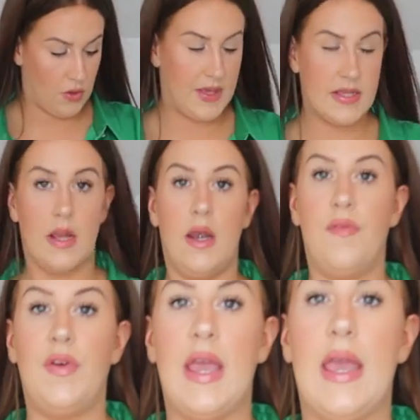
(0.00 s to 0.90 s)
got these
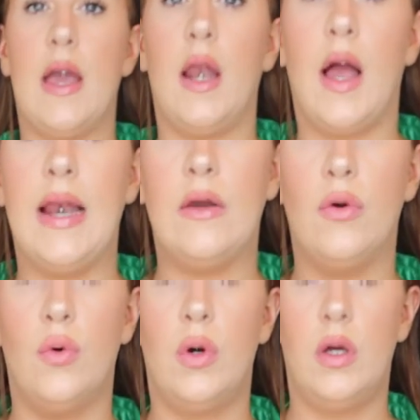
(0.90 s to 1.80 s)
lovely like
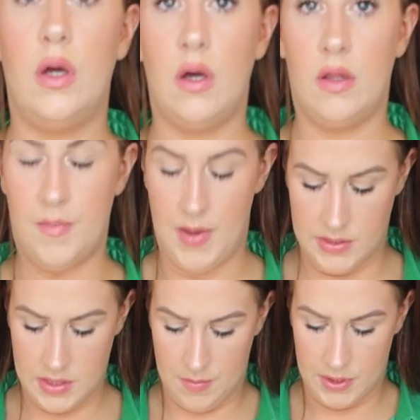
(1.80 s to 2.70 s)
little, oh, the
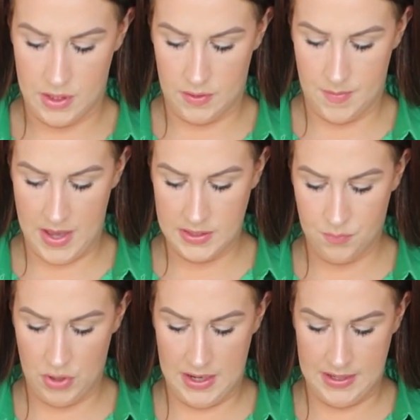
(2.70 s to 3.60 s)
buttons come undone on the
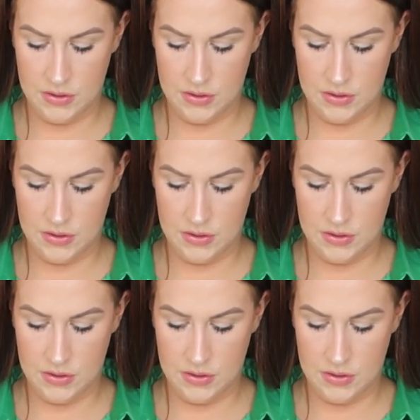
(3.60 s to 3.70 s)
bus, brilliant.